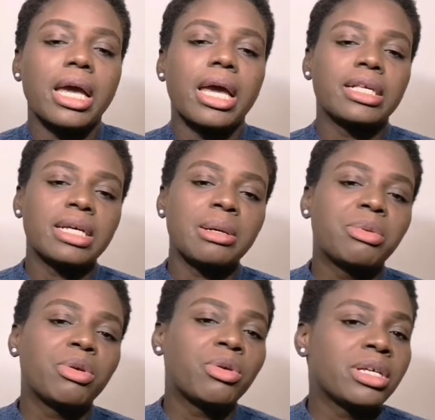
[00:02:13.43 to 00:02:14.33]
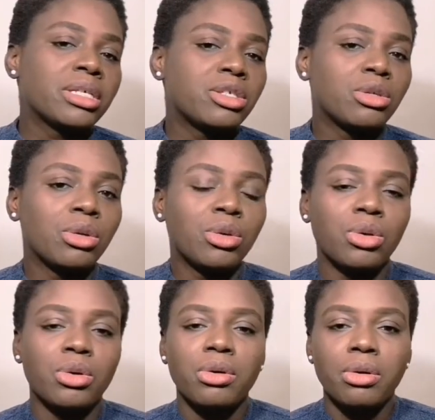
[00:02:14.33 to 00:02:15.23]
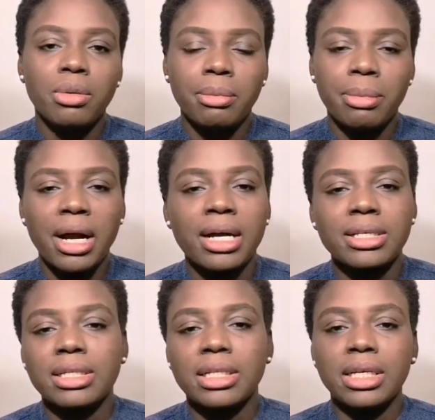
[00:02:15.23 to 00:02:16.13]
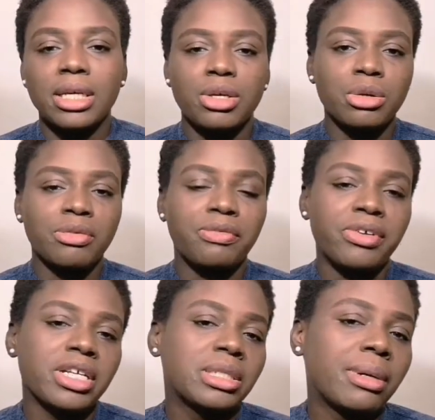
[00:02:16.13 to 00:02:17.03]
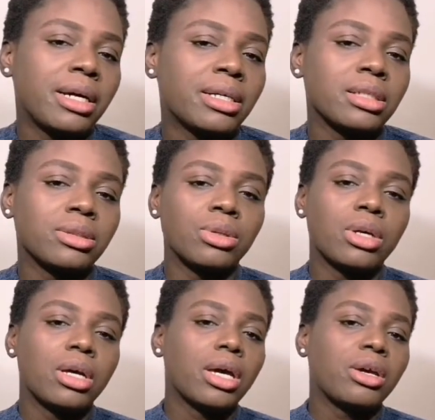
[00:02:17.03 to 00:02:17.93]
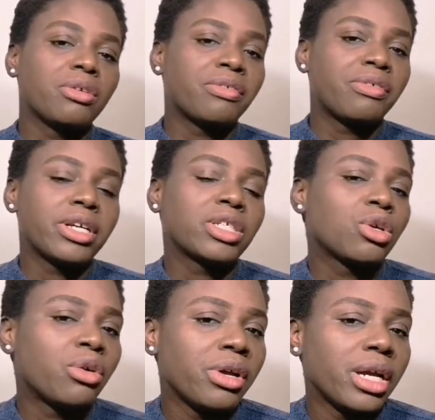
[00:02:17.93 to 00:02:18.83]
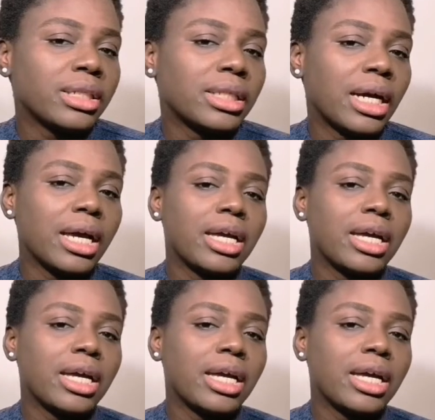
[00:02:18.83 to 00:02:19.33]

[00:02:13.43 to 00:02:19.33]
Example is your parsley, your fresh basil, your fresh coriander.